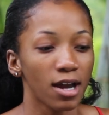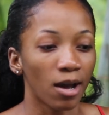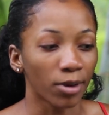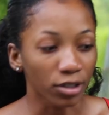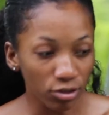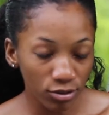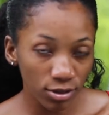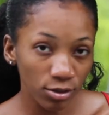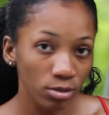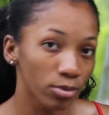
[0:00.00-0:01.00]
I'm on
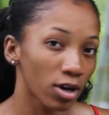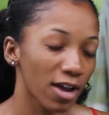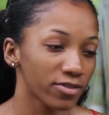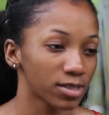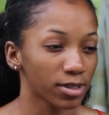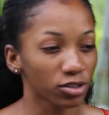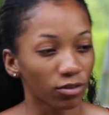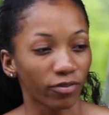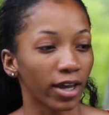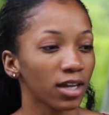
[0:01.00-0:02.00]
YouTube or I have a
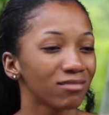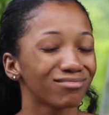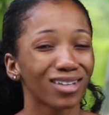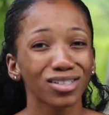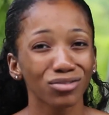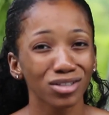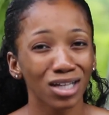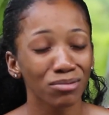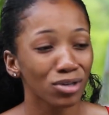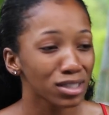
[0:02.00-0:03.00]
special event that's the only
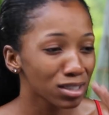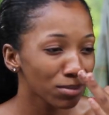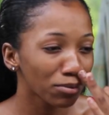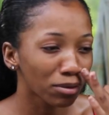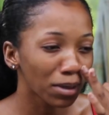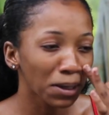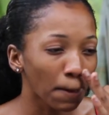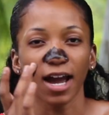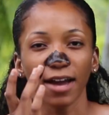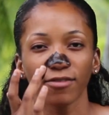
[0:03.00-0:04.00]
time you guys see me with
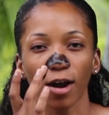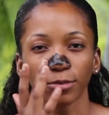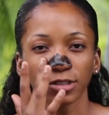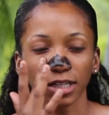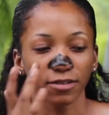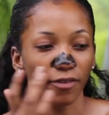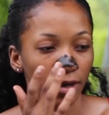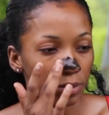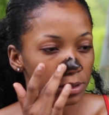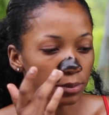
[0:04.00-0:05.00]
makeup I have common skin if
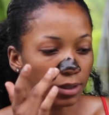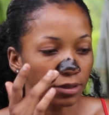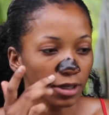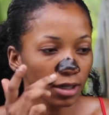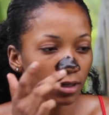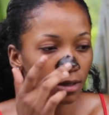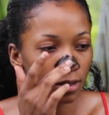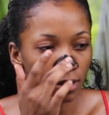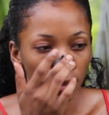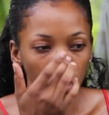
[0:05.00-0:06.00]
anyone's wondering
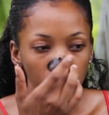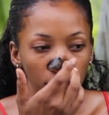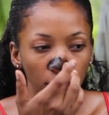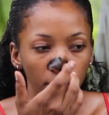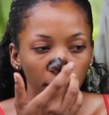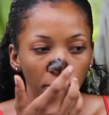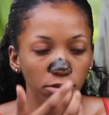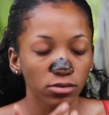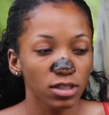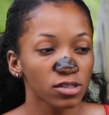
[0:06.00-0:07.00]
so my
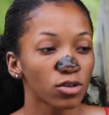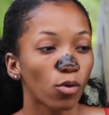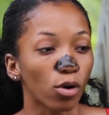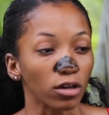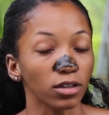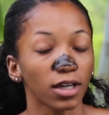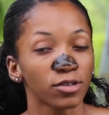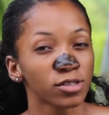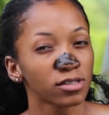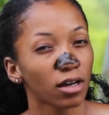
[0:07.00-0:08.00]
nose is so oily I
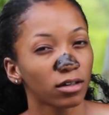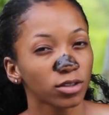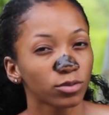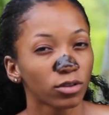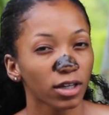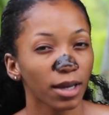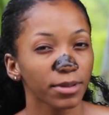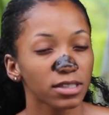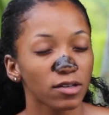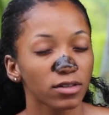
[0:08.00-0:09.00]
was I was looking at
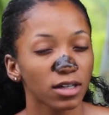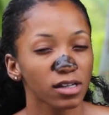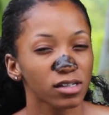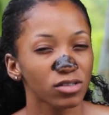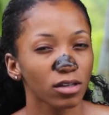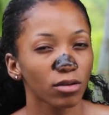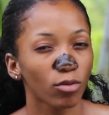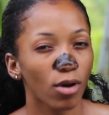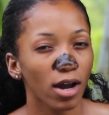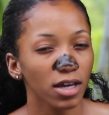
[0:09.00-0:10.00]
myself today and I was like
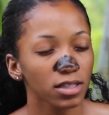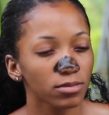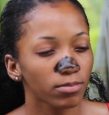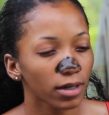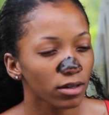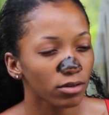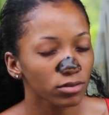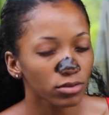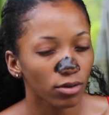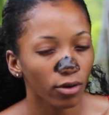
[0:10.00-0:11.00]
why is my
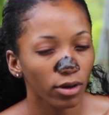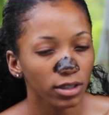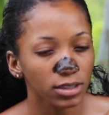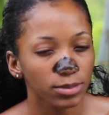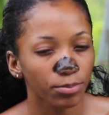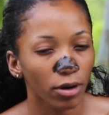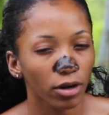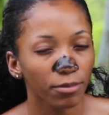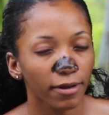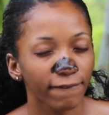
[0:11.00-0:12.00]
nose the oiliest
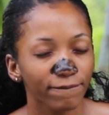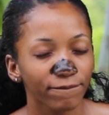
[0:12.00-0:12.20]
part of my